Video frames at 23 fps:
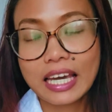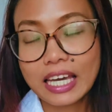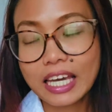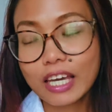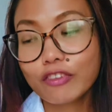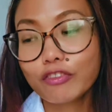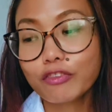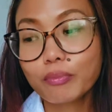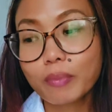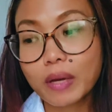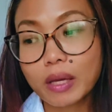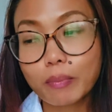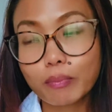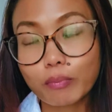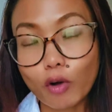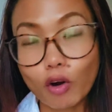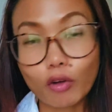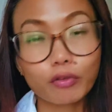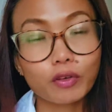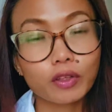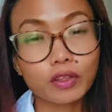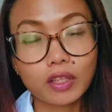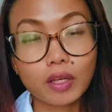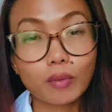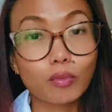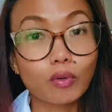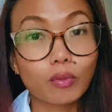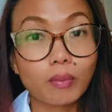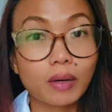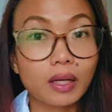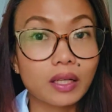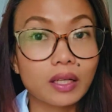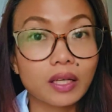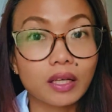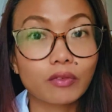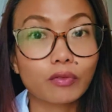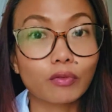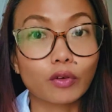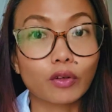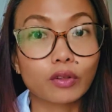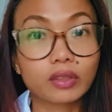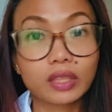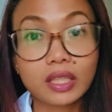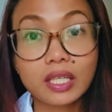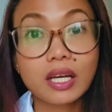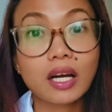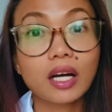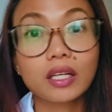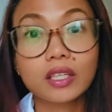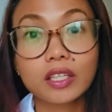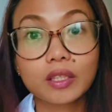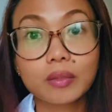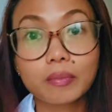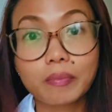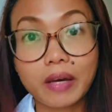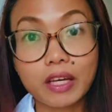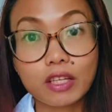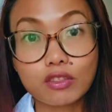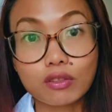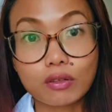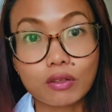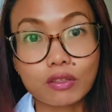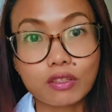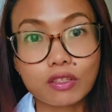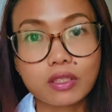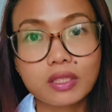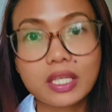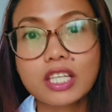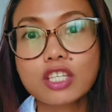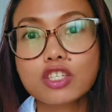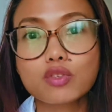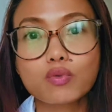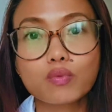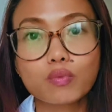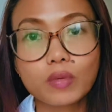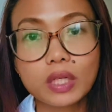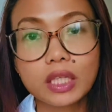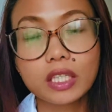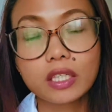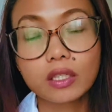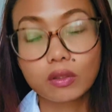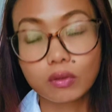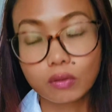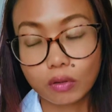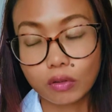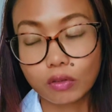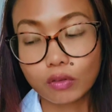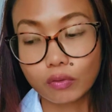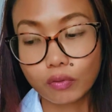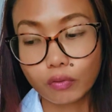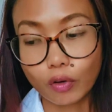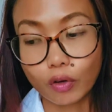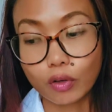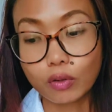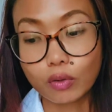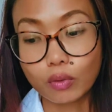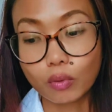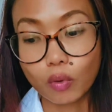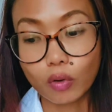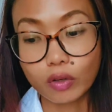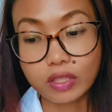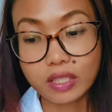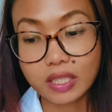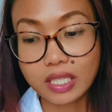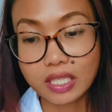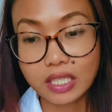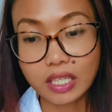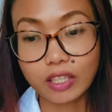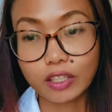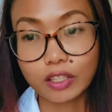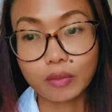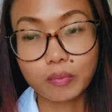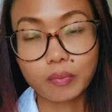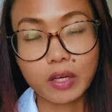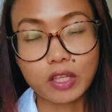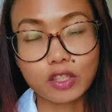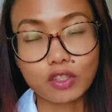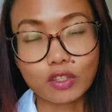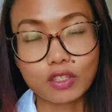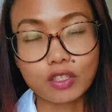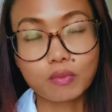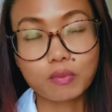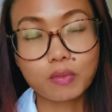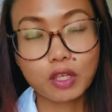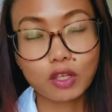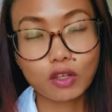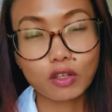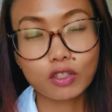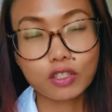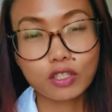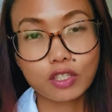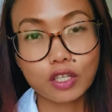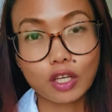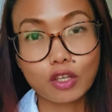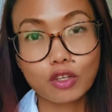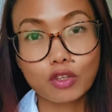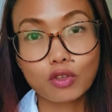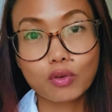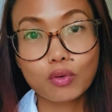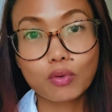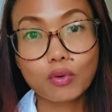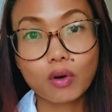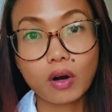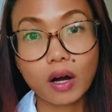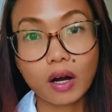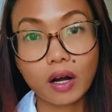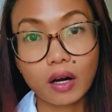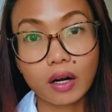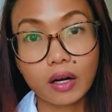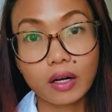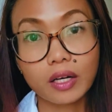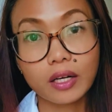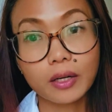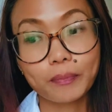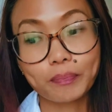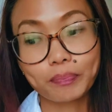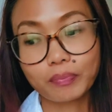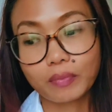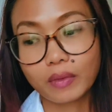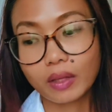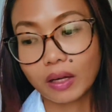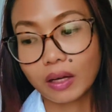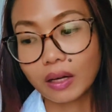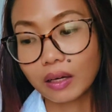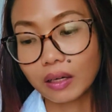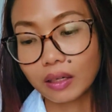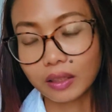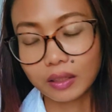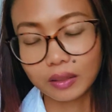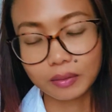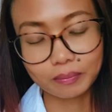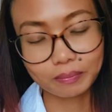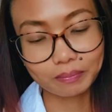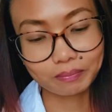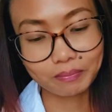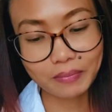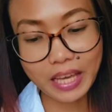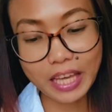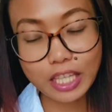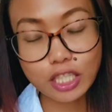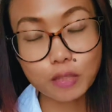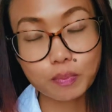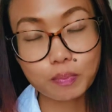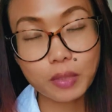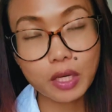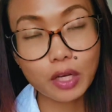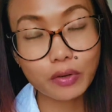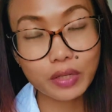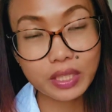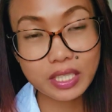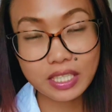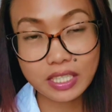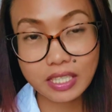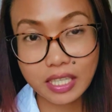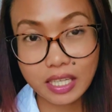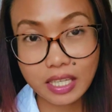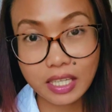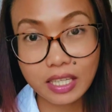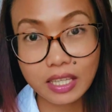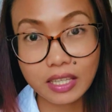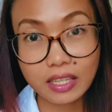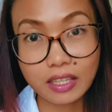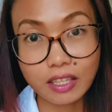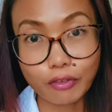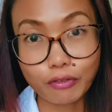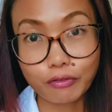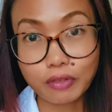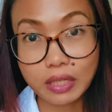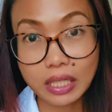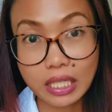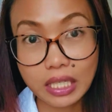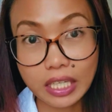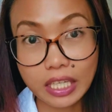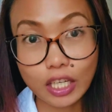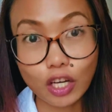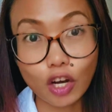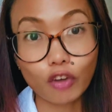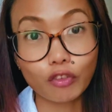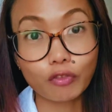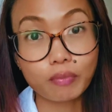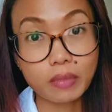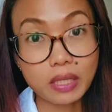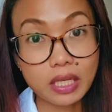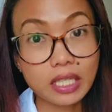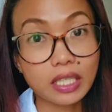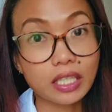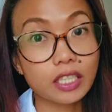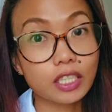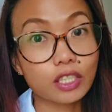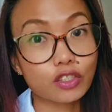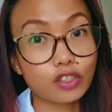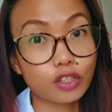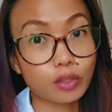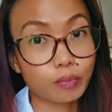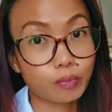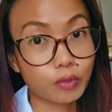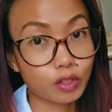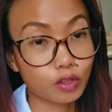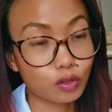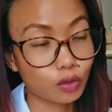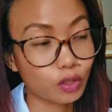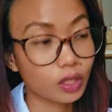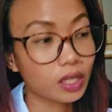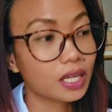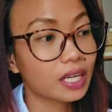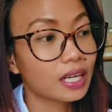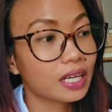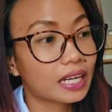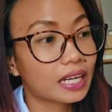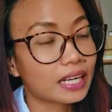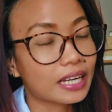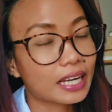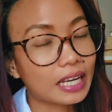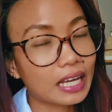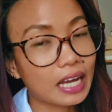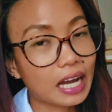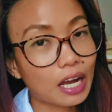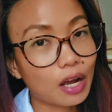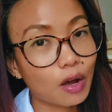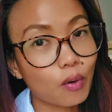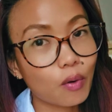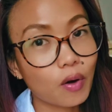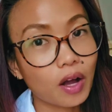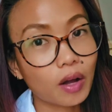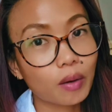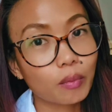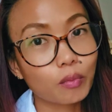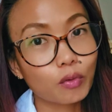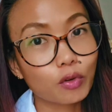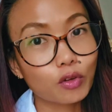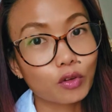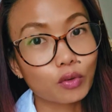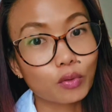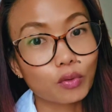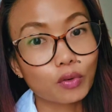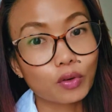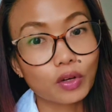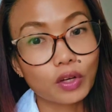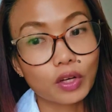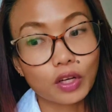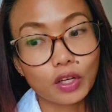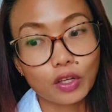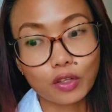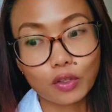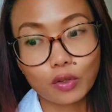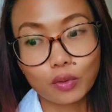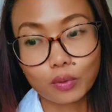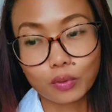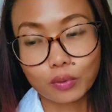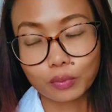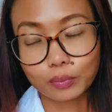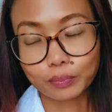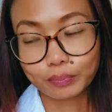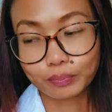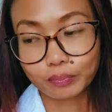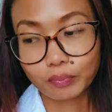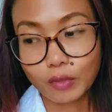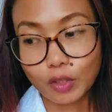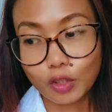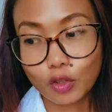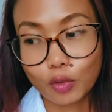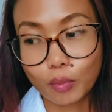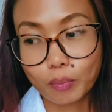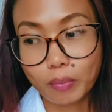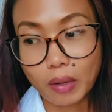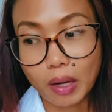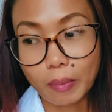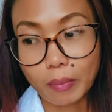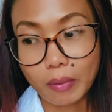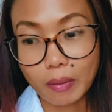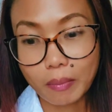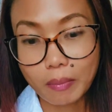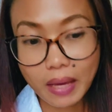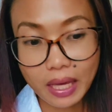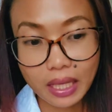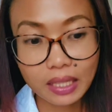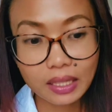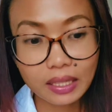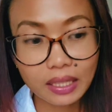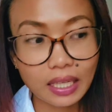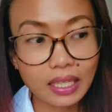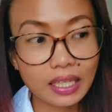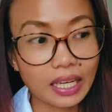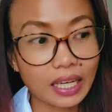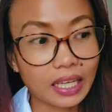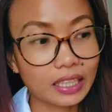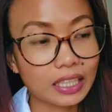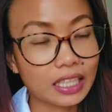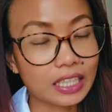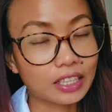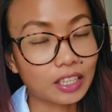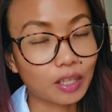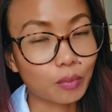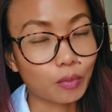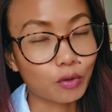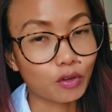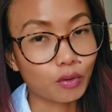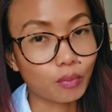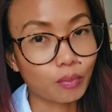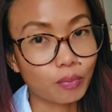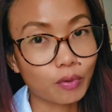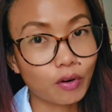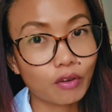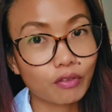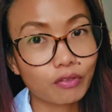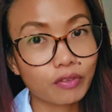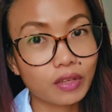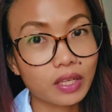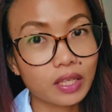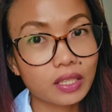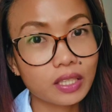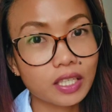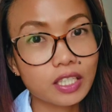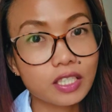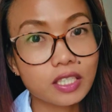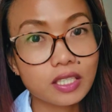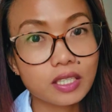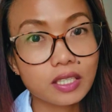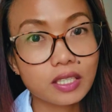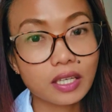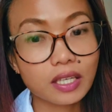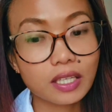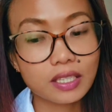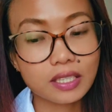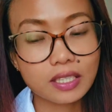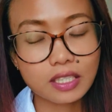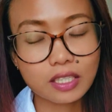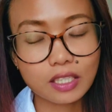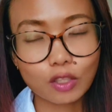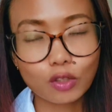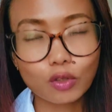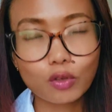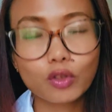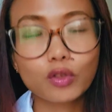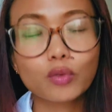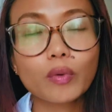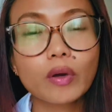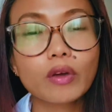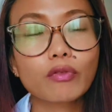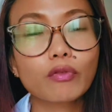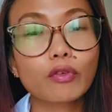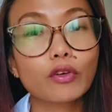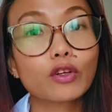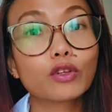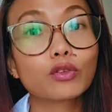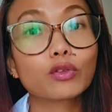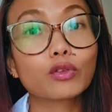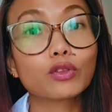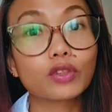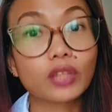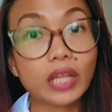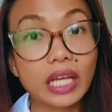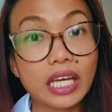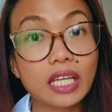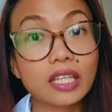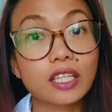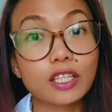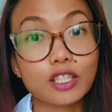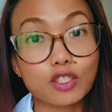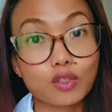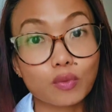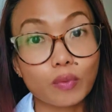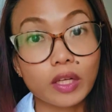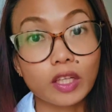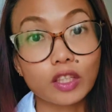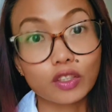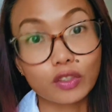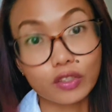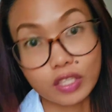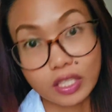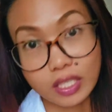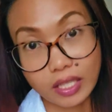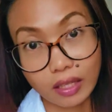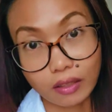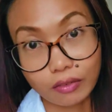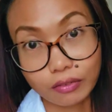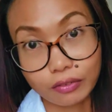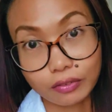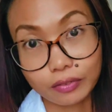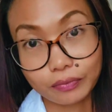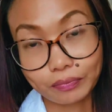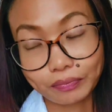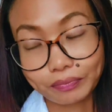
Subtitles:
If may profit na bumalik for 300 pesos, that's really good for you, or 600 pesos, because you are experiencing the feeling of being an entrepreneur. Nagagawa mo yung pagbebenta, nakikita mo yung profit. It's good way for you to train as well yourself.